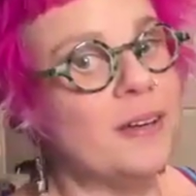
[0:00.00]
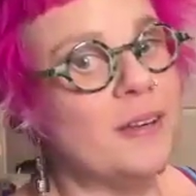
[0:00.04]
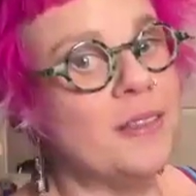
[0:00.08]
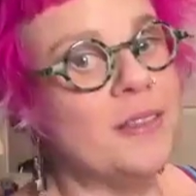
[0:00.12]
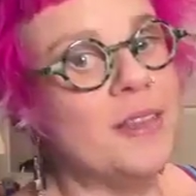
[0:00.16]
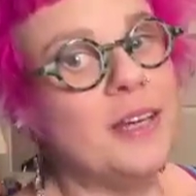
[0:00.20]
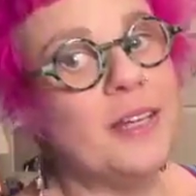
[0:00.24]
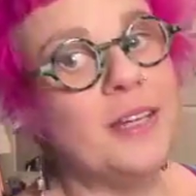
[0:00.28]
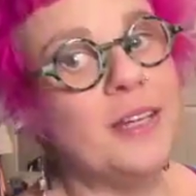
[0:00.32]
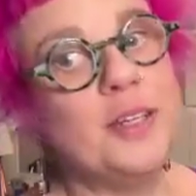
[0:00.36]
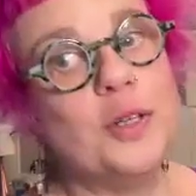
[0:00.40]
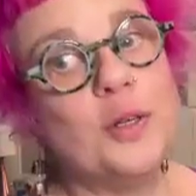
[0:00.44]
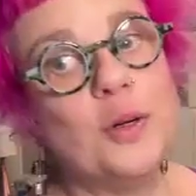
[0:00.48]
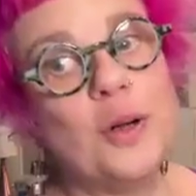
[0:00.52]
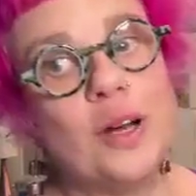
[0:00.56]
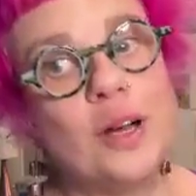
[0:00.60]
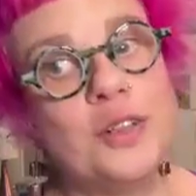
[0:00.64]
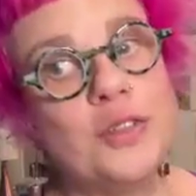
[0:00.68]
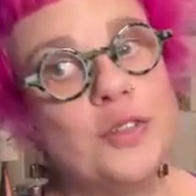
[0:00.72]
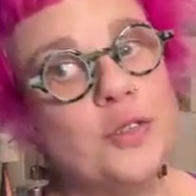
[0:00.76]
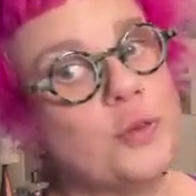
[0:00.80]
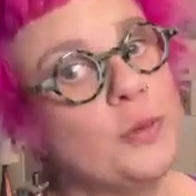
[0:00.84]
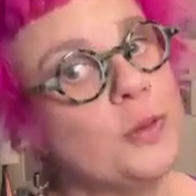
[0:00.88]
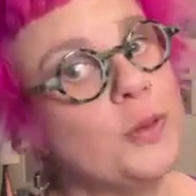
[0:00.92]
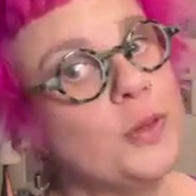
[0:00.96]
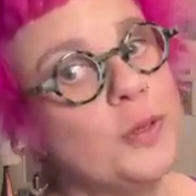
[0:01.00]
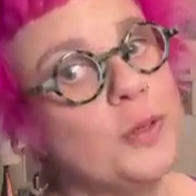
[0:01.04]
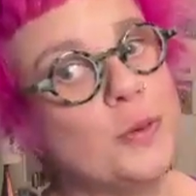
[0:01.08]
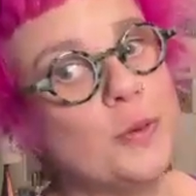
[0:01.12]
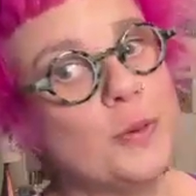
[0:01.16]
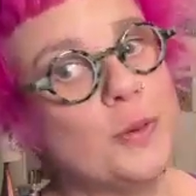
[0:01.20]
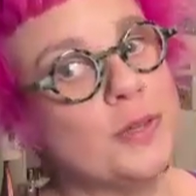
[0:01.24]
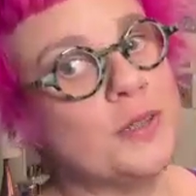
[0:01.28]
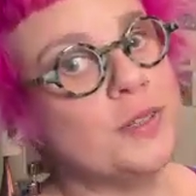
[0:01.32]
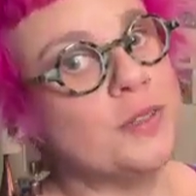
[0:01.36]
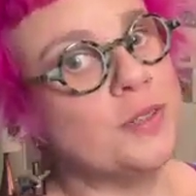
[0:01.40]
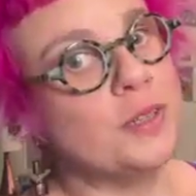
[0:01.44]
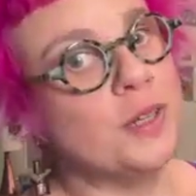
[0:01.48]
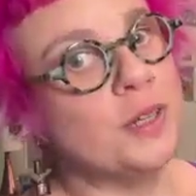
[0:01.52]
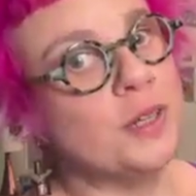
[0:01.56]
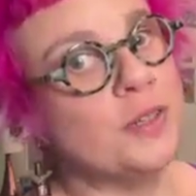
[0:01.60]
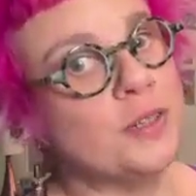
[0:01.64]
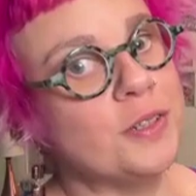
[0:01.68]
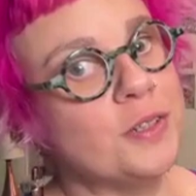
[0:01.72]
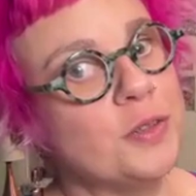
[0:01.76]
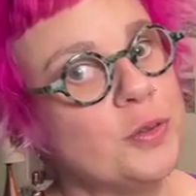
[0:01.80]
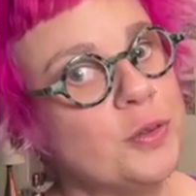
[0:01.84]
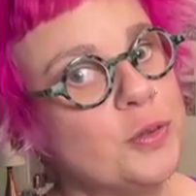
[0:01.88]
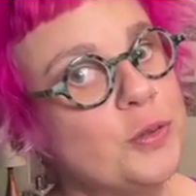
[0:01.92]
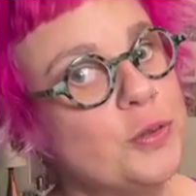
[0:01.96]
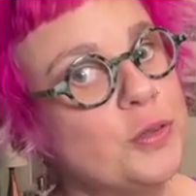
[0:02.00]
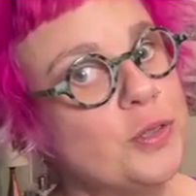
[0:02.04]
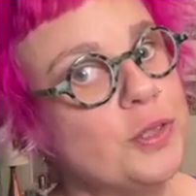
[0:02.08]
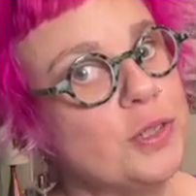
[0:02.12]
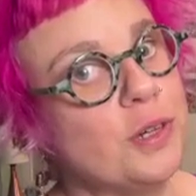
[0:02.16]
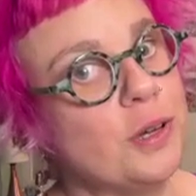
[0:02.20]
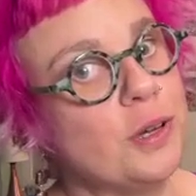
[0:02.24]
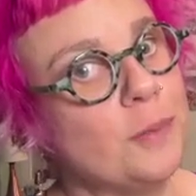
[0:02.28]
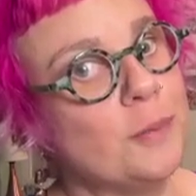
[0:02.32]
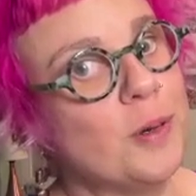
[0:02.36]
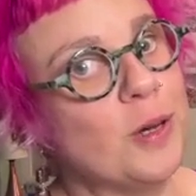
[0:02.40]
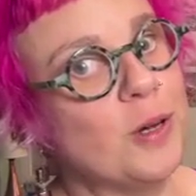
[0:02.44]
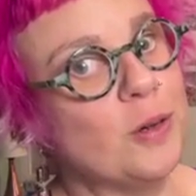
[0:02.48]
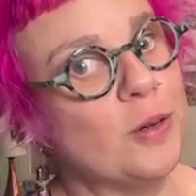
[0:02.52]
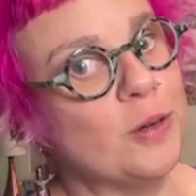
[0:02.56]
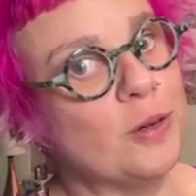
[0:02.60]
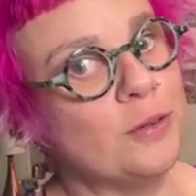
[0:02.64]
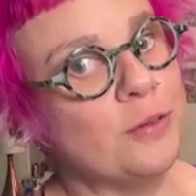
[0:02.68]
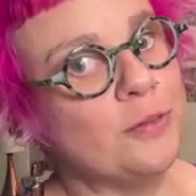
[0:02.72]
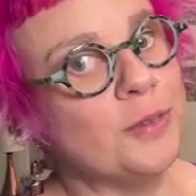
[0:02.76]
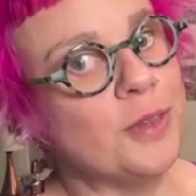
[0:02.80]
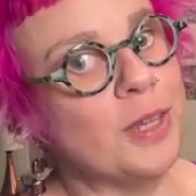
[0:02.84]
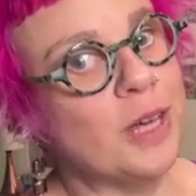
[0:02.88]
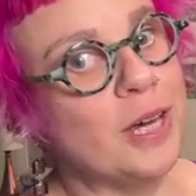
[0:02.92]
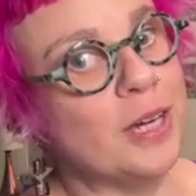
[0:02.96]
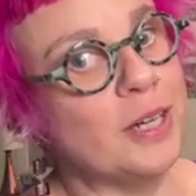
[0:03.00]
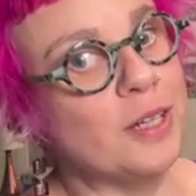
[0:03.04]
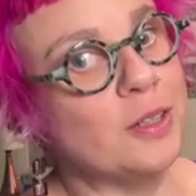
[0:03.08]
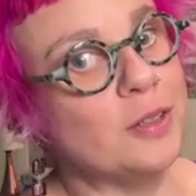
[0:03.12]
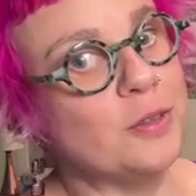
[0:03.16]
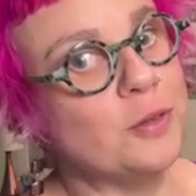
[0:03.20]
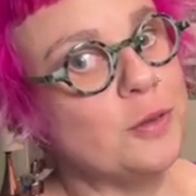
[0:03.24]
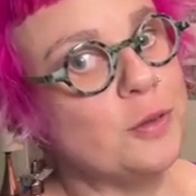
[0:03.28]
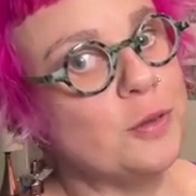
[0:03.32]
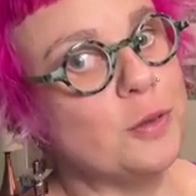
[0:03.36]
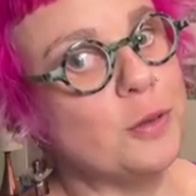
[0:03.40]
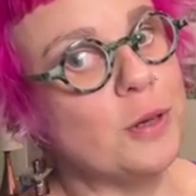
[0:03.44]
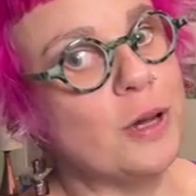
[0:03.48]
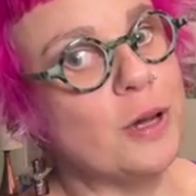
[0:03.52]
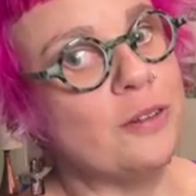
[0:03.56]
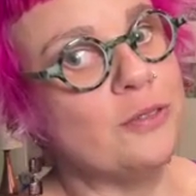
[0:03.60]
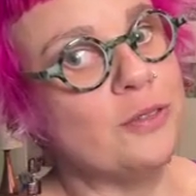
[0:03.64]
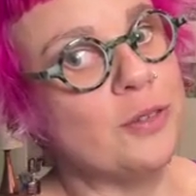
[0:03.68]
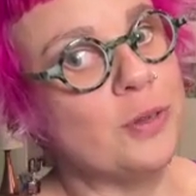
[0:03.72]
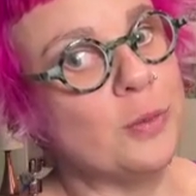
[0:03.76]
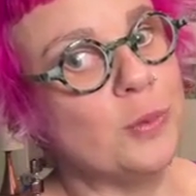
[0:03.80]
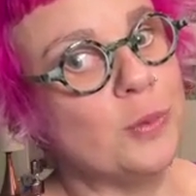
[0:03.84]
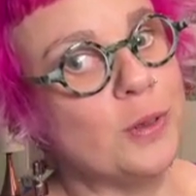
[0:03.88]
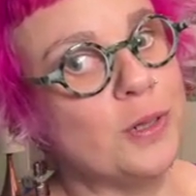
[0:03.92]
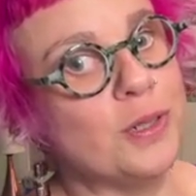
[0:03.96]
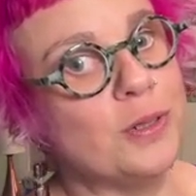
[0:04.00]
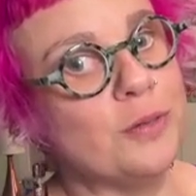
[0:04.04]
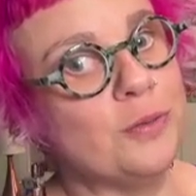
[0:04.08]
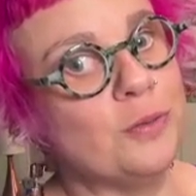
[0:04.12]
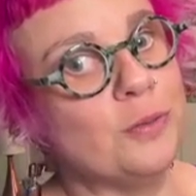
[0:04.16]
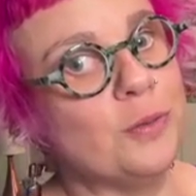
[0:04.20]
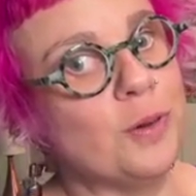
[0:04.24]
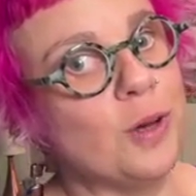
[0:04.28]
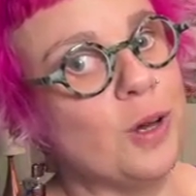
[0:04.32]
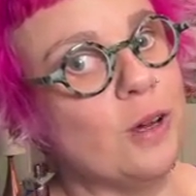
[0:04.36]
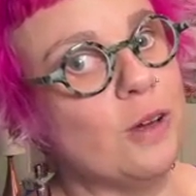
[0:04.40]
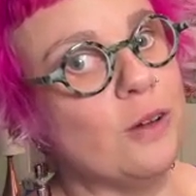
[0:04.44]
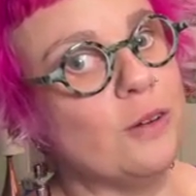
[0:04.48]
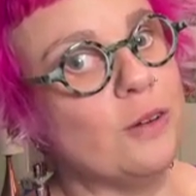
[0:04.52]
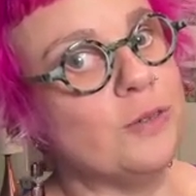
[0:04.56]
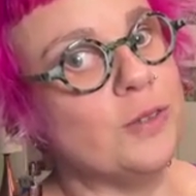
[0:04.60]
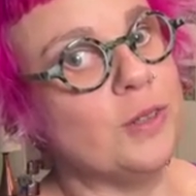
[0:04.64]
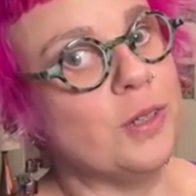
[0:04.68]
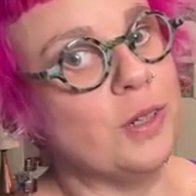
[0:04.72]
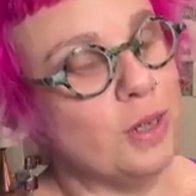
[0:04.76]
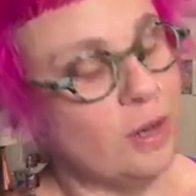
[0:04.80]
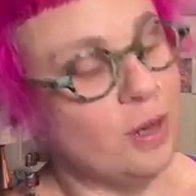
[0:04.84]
Thank you. I just wanted to extend a huge amount of thanks to everyone involved.